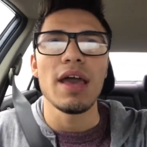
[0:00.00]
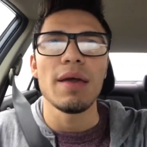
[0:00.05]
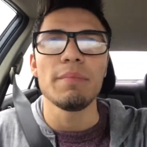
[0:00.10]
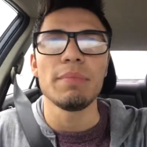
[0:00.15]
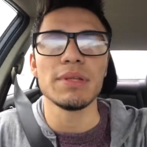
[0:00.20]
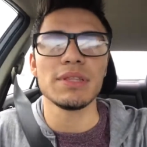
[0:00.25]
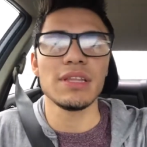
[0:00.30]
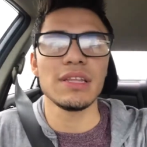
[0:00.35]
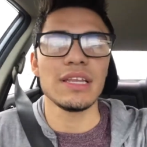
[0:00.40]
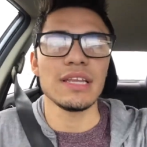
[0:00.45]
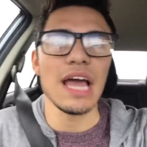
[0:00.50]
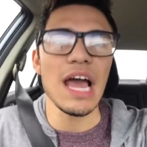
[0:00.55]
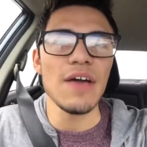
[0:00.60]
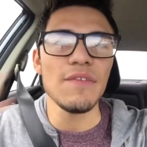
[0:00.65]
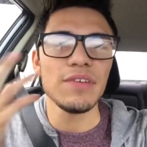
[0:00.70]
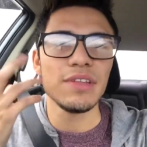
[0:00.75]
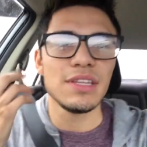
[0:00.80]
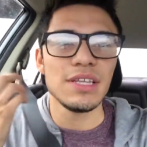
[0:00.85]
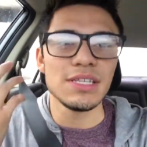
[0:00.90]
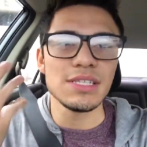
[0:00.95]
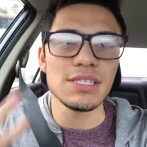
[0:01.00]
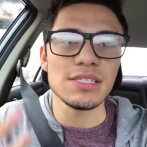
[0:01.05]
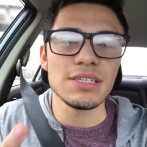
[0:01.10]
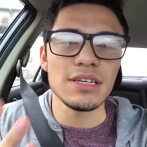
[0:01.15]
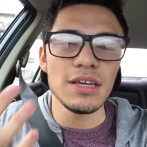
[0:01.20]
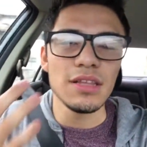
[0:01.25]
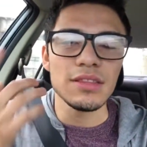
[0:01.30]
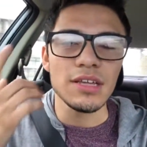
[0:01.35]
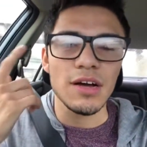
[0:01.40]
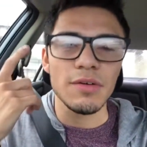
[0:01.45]
but then having these
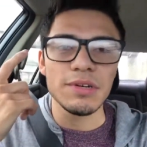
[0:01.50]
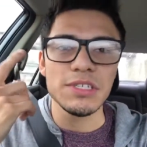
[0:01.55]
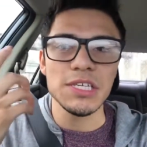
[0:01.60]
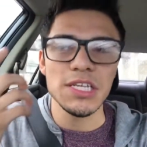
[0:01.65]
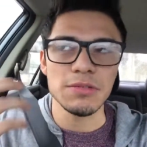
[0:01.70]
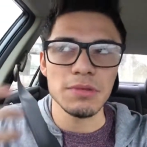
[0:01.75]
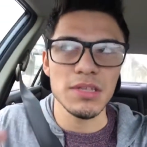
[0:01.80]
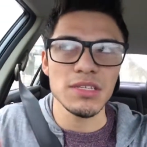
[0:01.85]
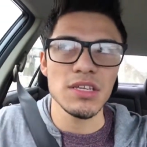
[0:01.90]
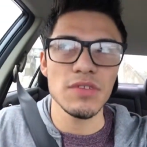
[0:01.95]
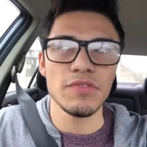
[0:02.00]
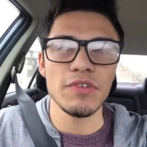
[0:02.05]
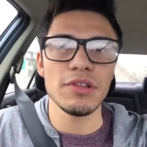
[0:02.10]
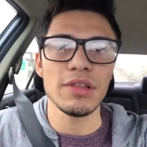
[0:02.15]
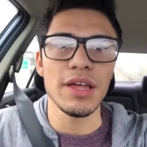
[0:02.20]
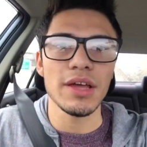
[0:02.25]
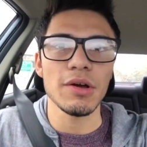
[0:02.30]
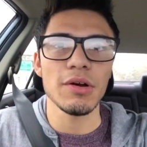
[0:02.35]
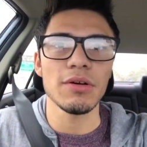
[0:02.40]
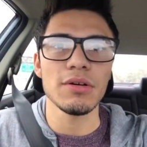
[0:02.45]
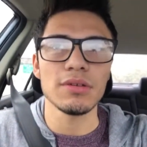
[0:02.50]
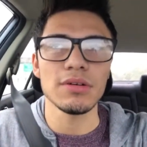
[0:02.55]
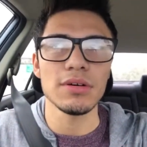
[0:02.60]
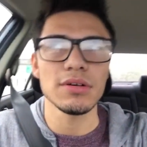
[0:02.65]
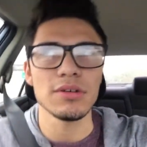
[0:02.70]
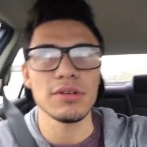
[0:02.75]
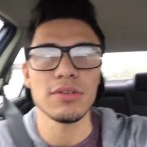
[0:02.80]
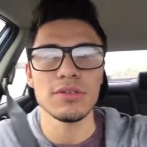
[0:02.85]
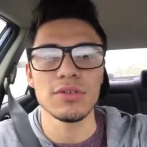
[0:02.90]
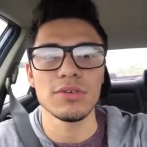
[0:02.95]
teeth always just makes me feel like,
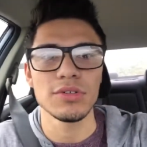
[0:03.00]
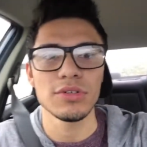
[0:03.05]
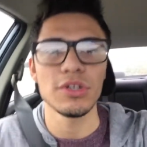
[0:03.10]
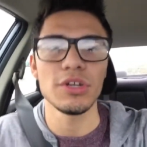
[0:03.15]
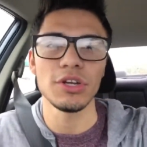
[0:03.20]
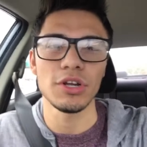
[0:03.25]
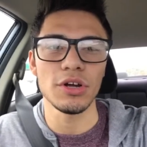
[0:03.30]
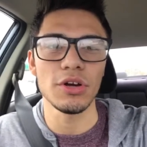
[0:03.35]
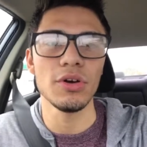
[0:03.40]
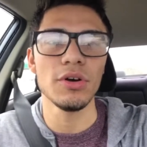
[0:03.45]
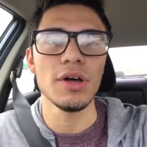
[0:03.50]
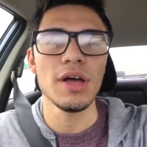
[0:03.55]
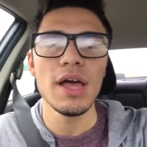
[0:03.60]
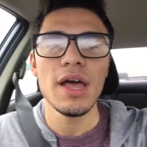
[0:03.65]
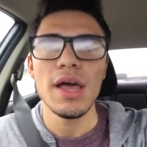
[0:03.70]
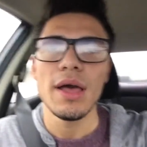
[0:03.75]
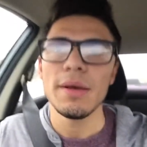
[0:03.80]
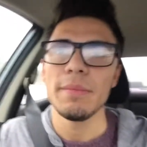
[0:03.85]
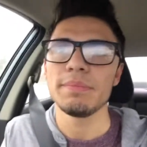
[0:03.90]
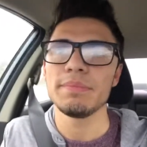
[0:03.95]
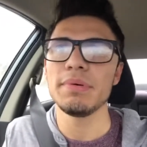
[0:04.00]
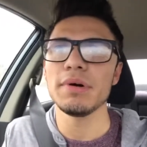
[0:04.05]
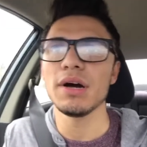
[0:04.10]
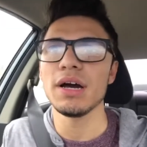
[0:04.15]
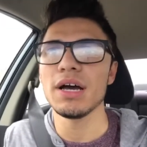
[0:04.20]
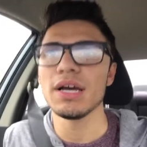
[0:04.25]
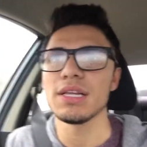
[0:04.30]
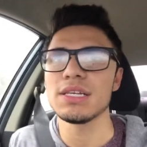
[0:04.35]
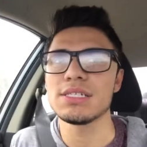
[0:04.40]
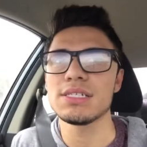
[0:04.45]
oh, you know.
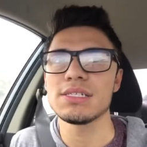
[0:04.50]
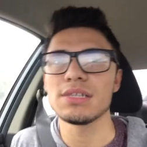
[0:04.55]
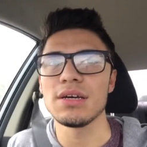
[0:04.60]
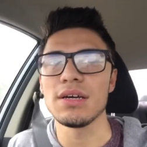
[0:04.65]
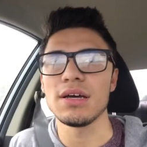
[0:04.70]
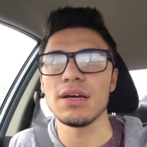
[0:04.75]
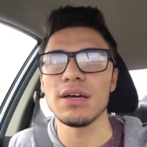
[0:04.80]
But